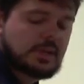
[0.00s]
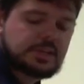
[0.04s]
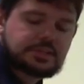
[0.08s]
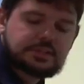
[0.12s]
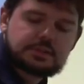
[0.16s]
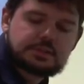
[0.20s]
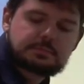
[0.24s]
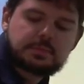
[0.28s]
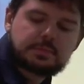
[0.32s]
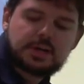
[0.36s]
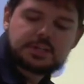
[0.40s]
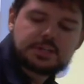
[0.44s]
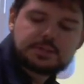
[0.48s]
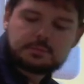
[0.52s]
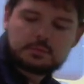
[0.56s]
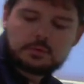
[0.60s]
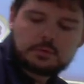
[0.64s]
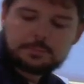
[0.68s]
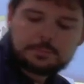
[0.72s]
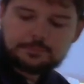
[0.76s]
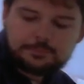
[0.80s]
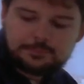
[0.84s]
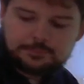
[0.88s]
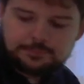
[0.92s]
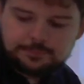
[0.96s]
that makes this
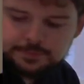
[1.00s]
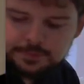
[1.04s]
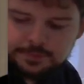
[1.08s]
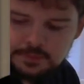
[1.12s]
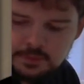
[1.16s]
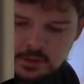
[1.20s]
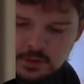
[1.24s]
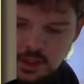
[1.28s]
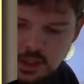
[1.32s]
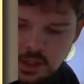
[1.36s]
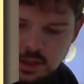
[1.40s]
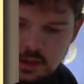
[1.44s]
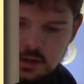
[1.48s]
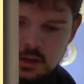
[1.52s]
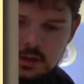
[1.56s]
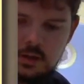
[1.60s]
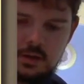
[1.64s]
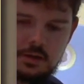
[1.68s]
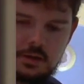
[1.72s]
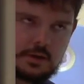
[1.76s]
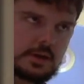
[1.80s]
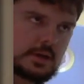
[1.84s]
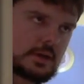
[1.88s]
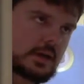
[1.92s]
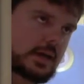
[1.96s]
possible
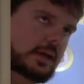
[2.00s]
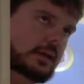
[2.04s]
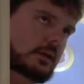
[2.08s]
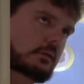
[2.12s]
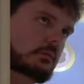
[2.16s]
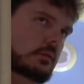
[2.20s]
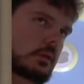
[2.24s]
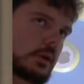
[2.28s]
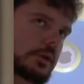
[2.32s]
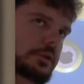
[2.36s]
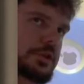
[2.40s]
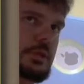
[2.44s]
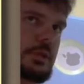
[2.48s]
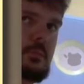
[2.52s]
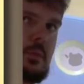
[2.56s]
and looks